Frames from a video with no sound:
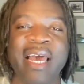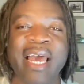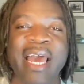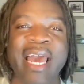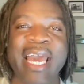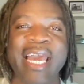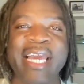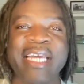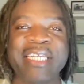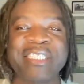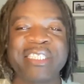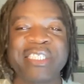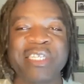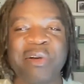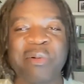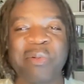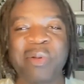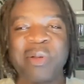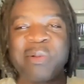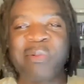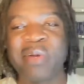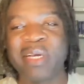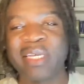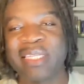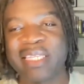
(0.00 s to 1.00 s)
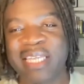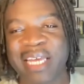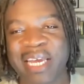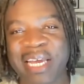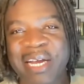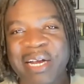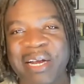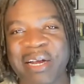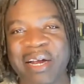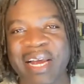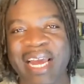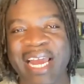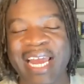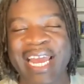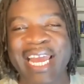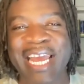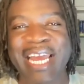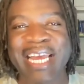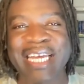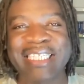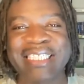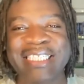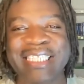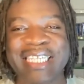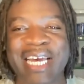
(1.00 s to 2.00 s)
And so we went there,
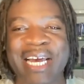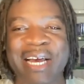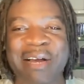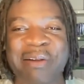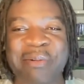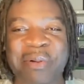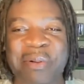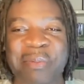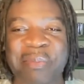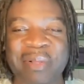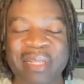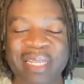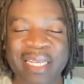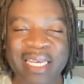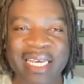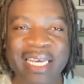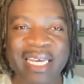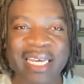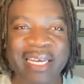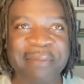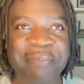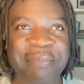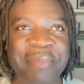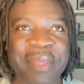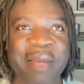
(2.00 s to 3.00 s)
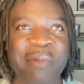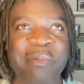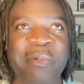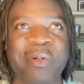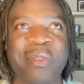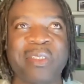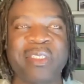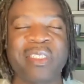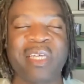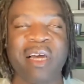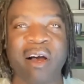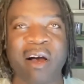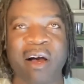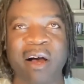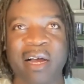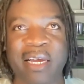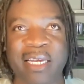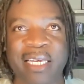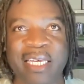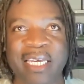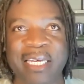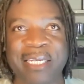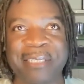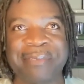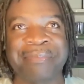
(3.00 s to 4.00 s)
and we were playing, and we were
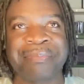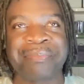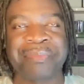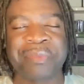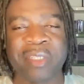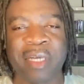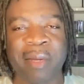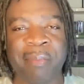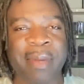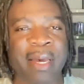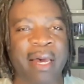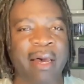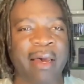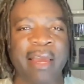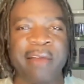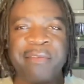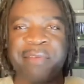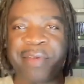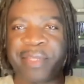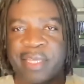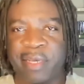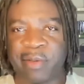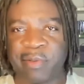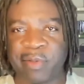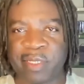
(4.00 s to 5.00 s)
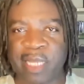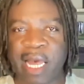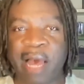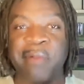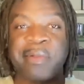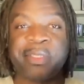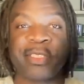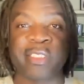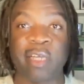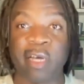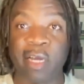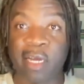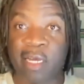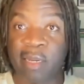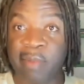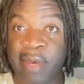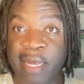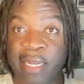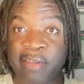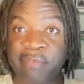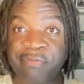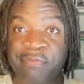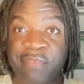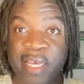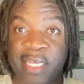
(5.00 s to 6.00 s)
talking about everything. I was talking about
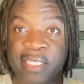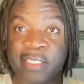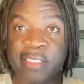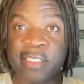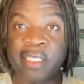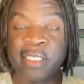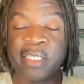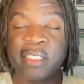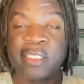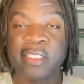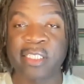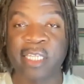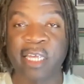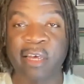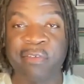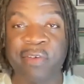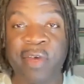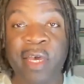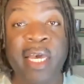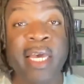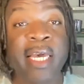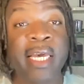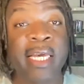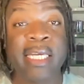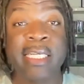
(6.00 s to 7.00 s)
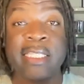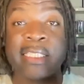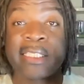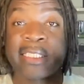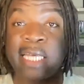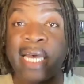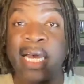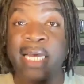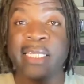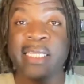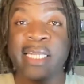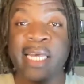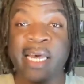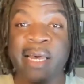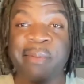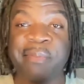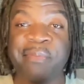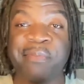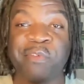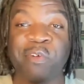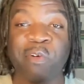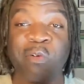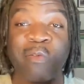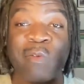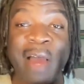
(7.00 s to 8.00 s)
investing and stuff. He signed up
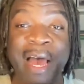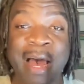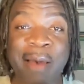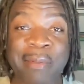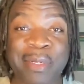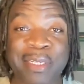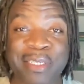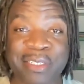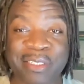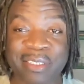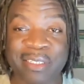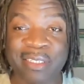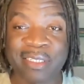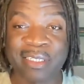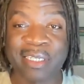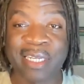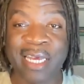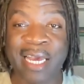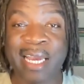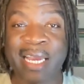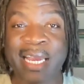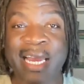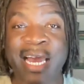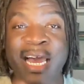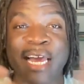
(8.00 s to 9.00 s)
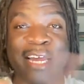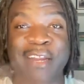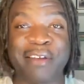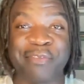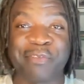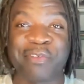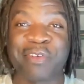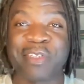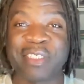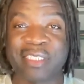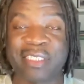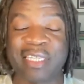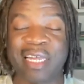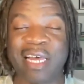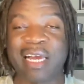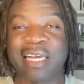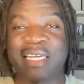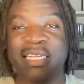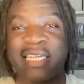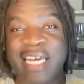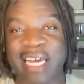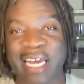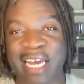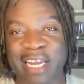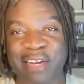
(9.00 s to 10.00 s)
for Robinhood and got a free stock,
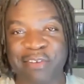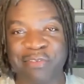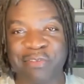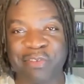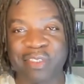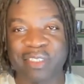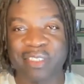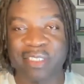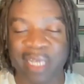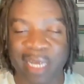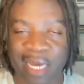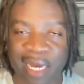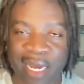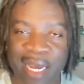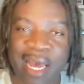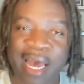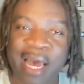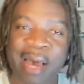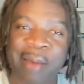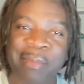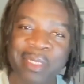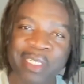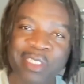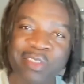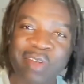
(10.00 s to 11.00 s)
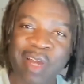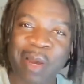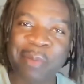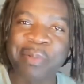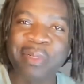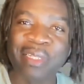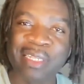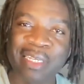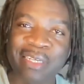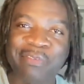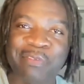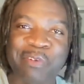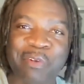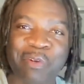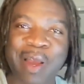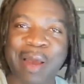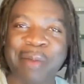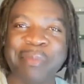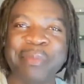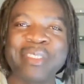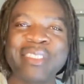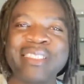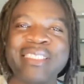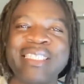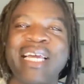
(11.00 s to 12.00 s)
and I got a free stock. I'm going to drop a link for
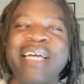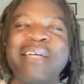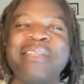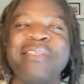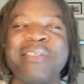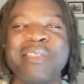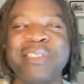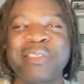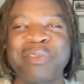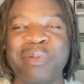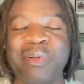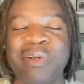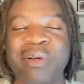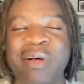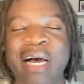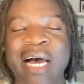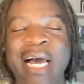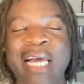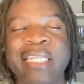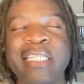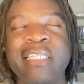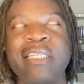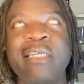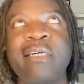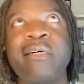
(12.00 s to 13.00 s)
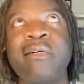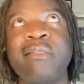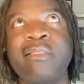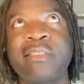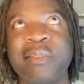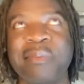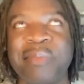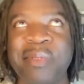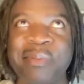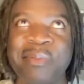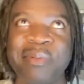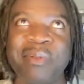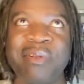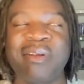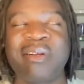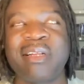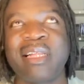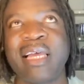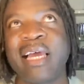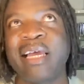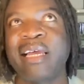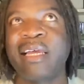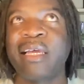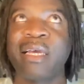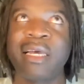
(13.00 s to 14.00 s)
Robinhood down there as well. I know some people are
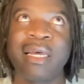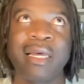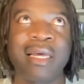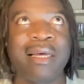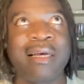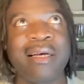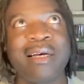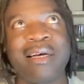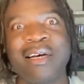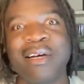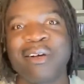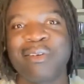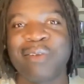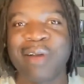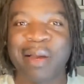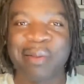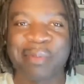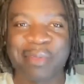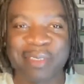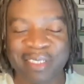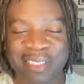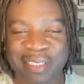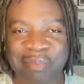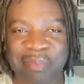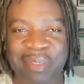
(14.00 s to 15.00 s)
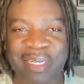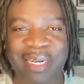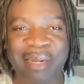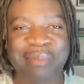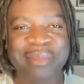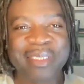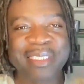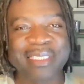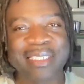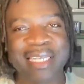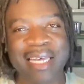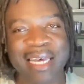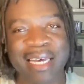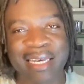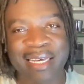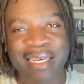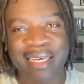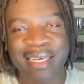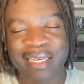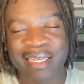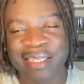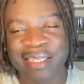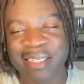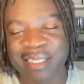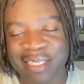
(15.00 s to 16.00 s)
like, oh, Robinhood, but I'm just like,
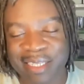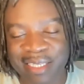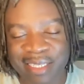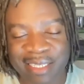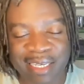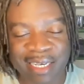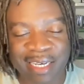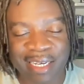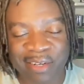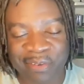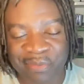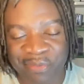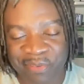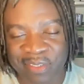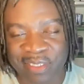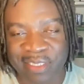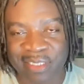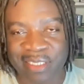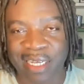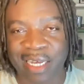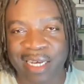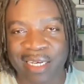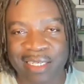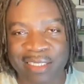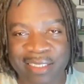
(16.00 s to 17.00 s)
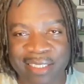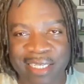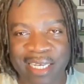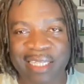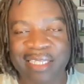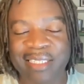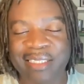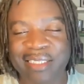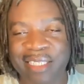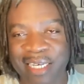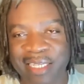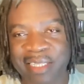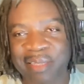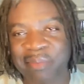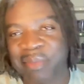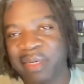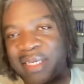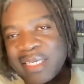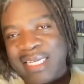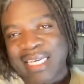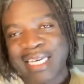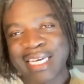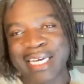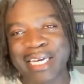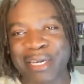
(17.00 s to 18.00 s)
you get a free stock, sell it, take the
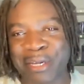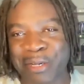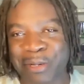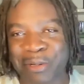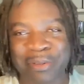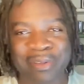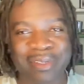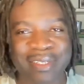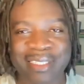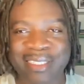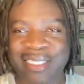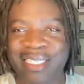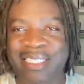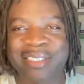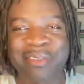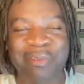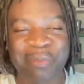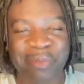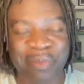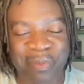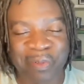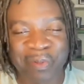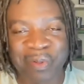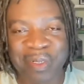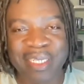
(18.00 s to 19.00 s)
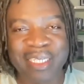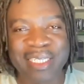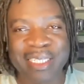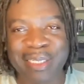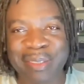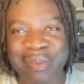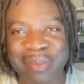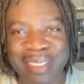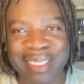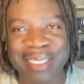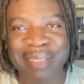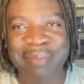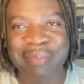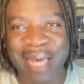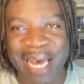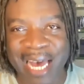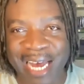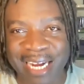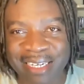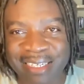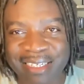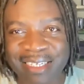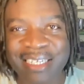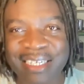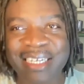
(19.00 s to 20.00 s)
money and go. It doesn't really matter,
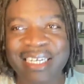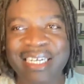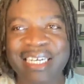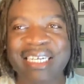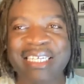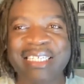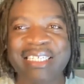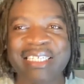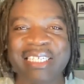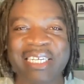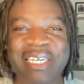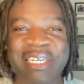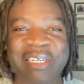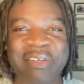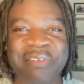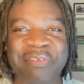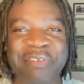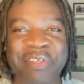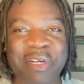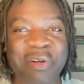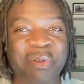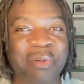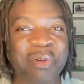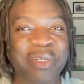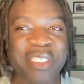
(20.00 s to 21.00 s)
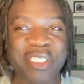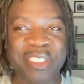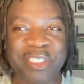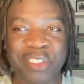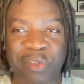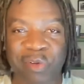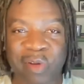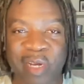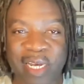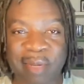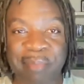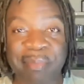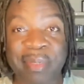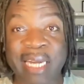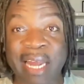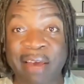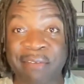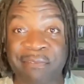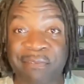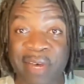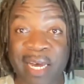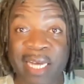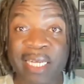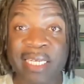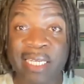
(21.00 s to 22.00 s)
if you don't want to trade. But I
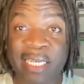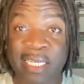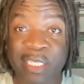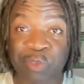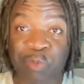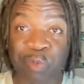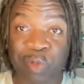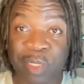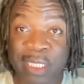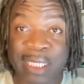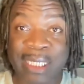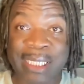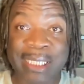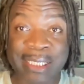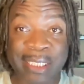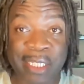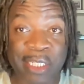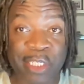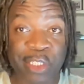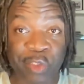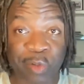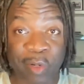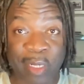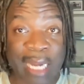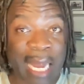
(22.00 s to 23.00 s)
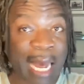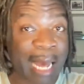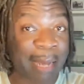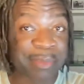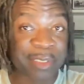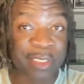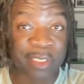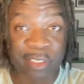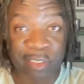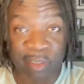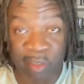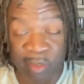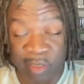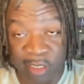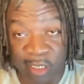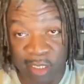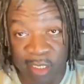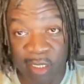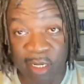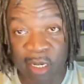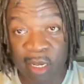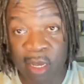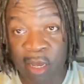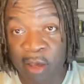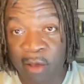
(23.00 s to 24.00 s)
find it just really easy to trade options on there
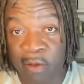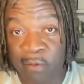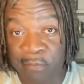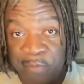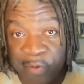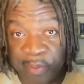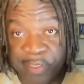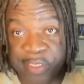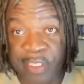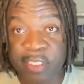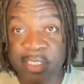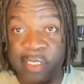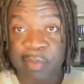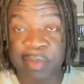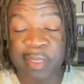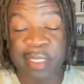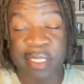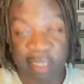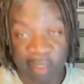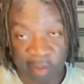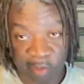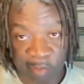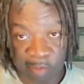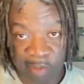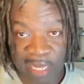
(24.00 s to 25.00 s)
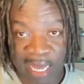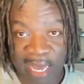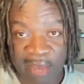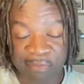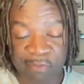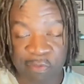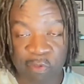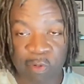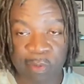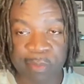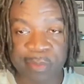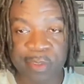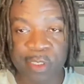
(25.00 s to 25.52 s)
versus some of the other platforms.